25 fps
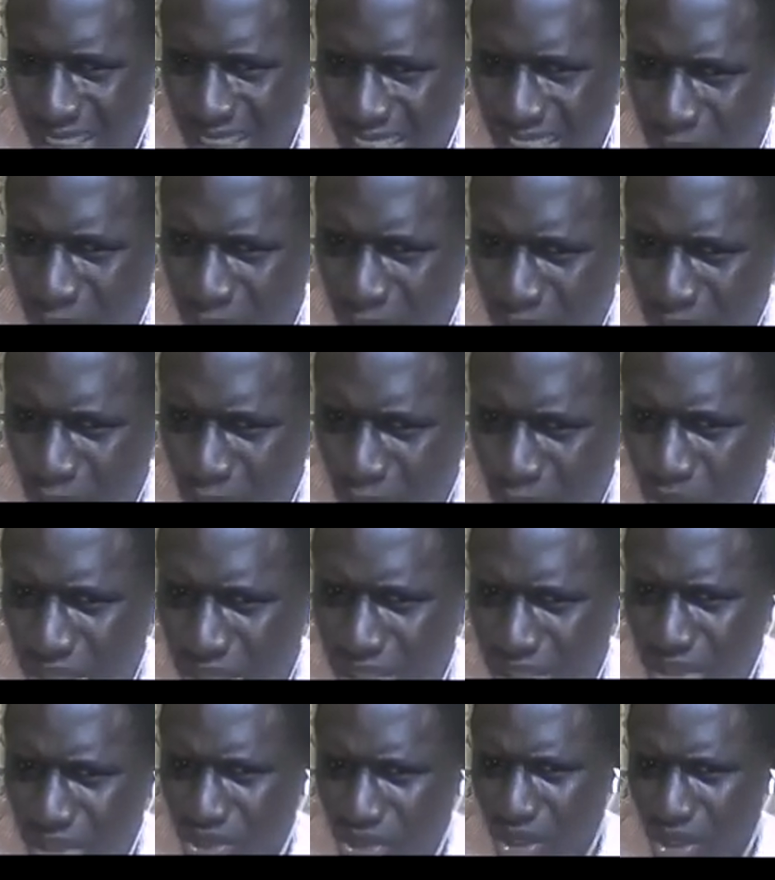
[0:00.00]
This
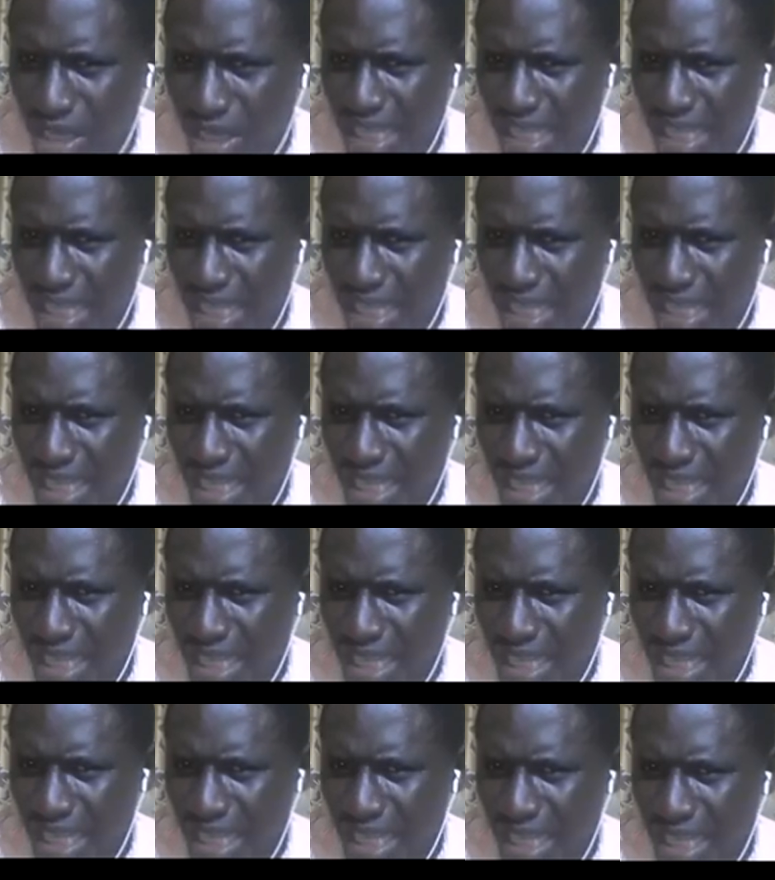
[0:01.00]

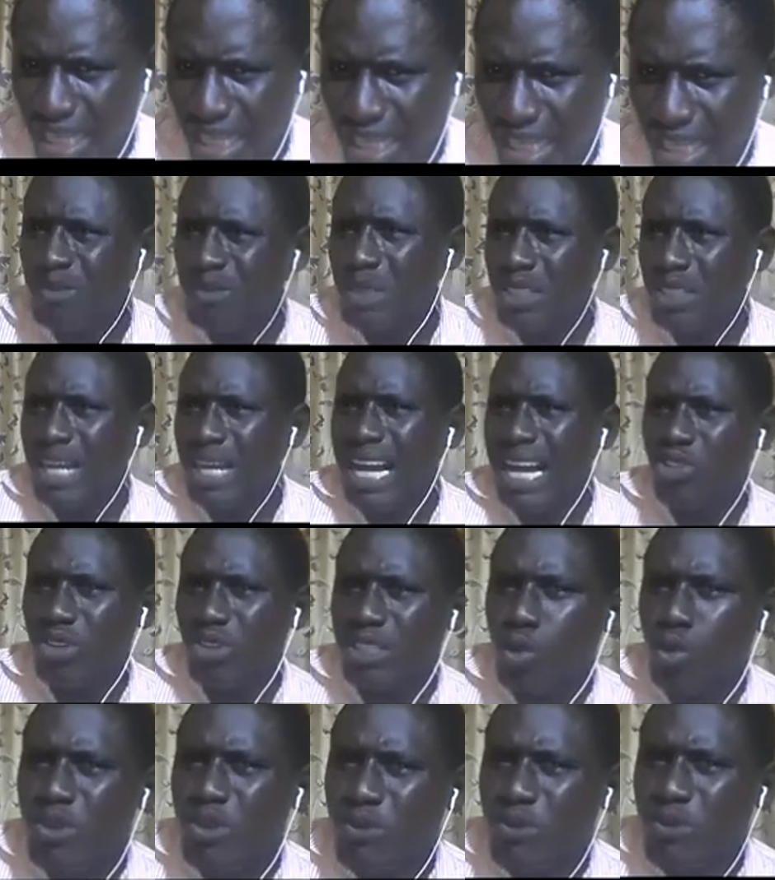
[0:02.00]
$52,
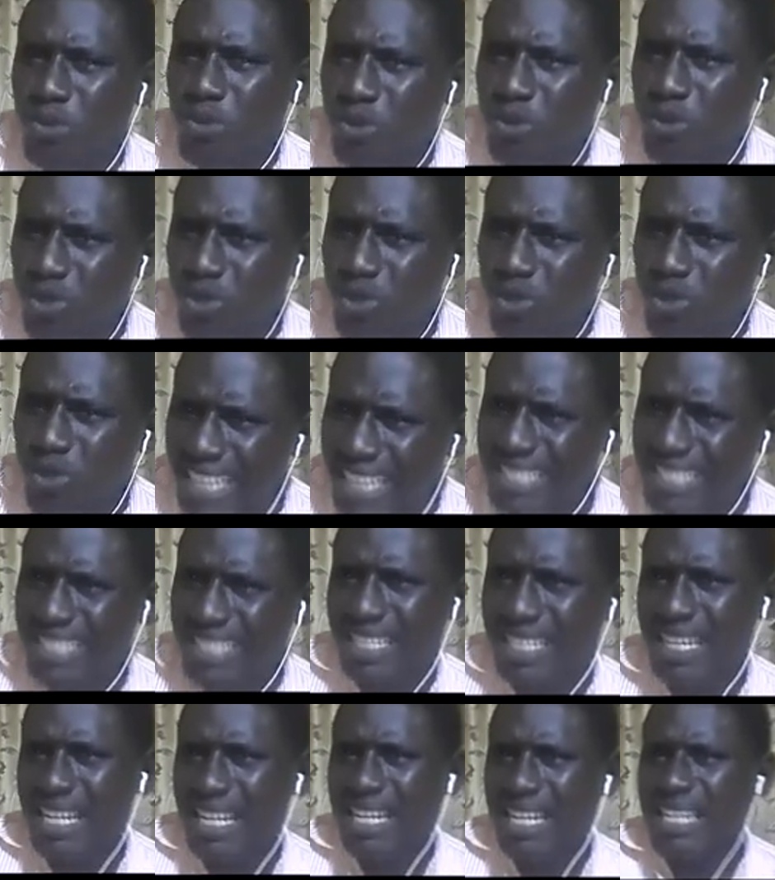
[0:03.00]
you now adjust it to
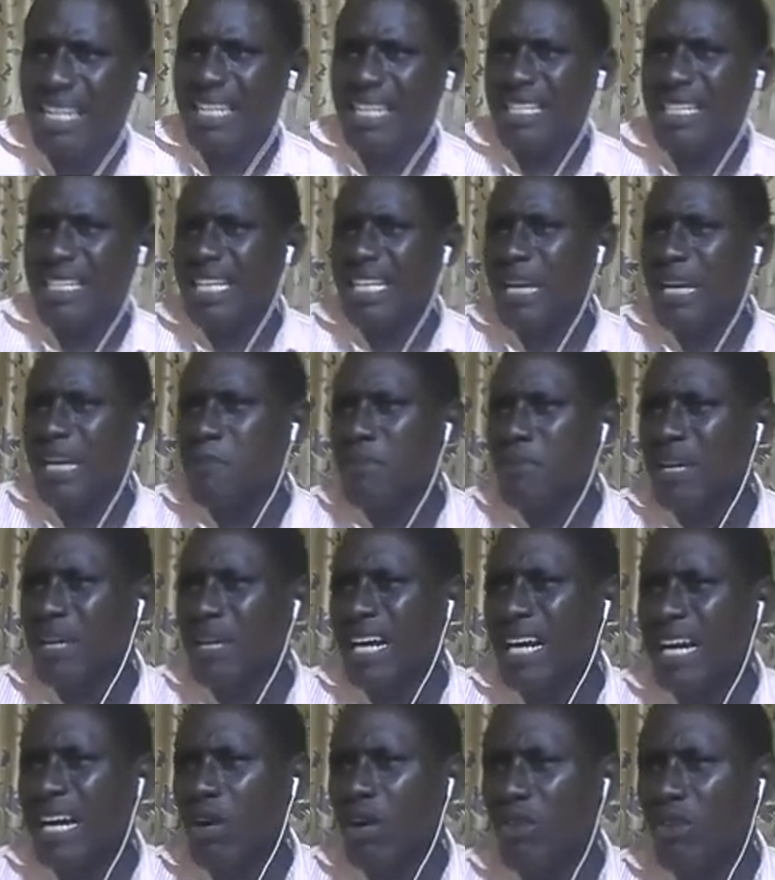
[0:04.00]
reflect
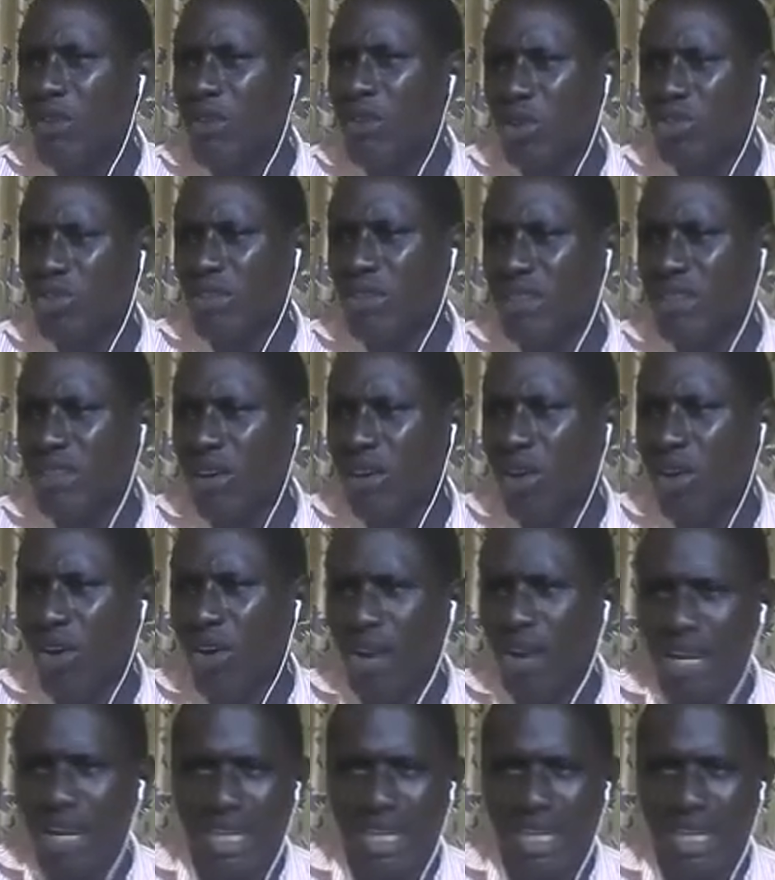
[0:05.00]
the API of the oil